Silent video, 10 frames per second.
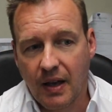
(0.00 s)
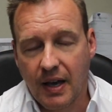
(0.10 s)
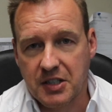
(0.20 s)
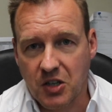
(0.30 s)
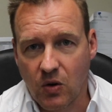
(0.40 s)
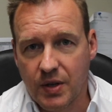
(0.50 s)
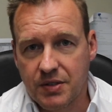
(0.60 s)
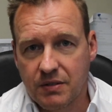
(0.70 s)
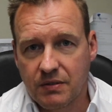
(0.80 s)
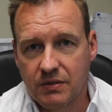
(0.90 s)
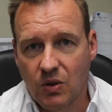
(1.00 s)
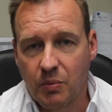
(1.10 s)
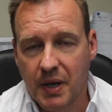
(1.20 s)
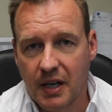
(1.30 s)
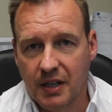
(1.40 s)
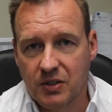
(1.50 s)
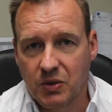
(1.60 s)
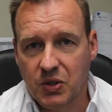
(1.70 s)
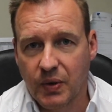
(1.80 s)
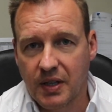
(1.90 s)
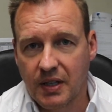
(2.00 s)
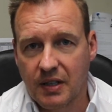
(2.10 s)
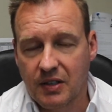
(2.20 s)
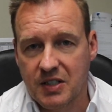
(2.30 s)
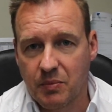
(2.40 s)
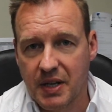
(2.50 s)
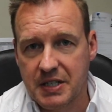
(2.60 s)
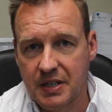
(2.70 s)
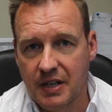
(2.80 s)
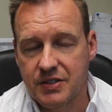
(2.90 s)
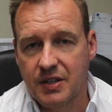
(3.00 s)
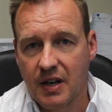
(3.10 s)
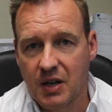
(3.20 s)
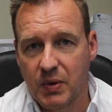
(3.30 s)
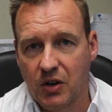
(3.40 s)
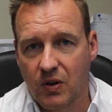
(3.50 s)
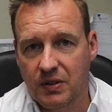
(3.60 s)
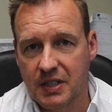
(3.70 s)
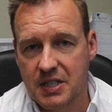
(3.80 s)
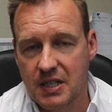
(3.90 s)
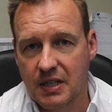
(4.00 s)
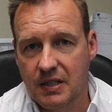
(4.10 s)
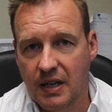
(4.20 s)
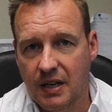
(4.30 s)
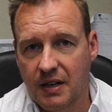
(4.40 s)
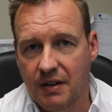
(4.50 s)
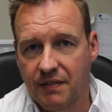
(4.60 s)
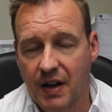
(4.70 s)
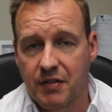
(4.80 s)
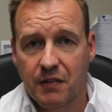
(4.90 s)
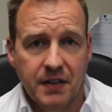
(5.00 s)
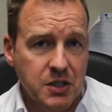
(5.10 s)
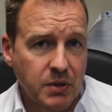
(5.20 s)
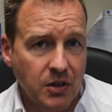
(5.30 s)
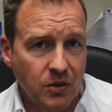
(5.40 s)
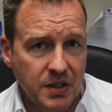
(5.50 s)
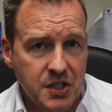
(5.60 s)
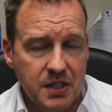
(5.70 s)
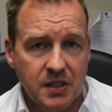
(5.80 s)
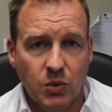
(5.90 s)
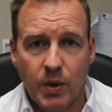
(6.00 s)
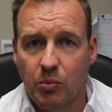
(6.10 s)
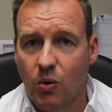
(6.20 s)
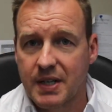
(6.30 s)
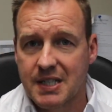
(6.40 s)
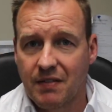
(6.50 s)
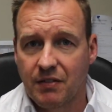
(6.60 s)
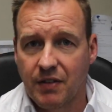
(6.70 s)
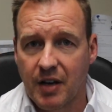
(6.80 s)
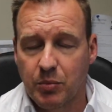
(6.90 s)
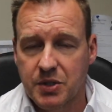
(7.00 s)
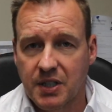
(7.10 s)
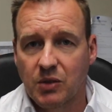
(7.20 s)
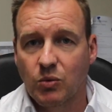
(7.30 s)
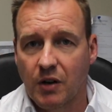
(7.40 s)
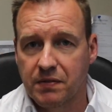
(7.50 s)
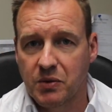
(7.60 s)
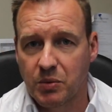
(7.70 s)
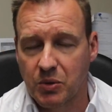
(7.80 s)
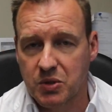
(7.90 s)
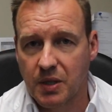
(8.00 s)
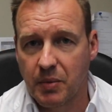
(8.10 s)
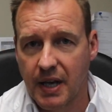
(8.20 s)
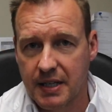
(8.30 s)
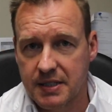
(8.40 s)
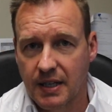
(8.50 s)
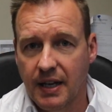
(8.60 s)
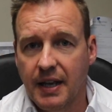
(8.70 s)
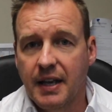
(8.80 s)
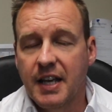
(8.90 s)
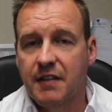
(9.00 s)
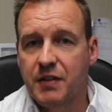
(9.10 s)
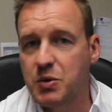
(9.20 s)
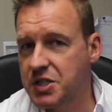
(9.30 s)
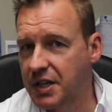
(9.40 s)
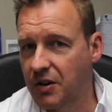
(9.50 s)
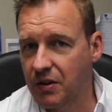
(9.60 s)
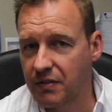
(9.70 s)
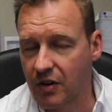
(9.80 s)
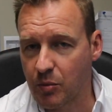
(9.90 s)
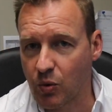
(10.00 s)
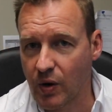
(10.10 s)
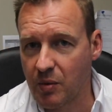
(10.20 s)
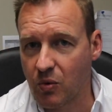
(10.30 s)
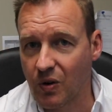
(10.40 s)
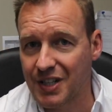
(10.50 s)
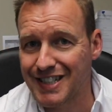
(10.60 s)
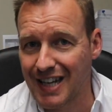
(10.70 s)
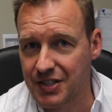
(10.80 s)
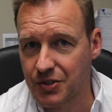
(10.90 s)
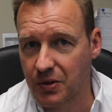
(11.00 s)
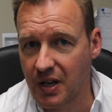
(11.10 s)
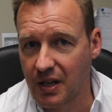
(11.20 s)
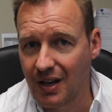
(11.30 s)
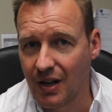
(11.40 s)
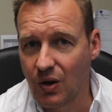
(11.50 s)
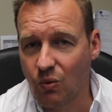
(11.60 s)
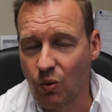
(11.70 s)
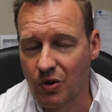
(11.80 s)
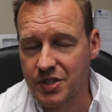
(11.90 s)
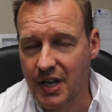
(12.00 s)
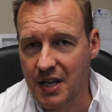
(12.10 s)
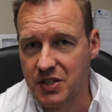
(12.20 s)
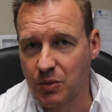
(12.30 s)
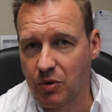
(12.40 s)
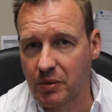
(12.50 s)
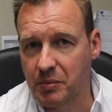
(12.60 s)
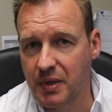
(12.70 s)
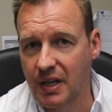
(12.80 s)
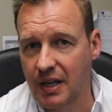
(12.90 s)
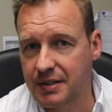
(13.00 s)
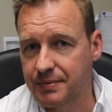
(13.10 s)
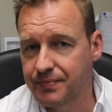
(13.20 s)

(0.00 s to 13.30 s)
as always, don't panic, don't do anything that doesn't make sense. Today we currently sit at a five-year fixed rate, currently sits at 3.75% roughly with most of the banks. If you secured a variable rate mortgage yesterday, worst case, you'd probably be at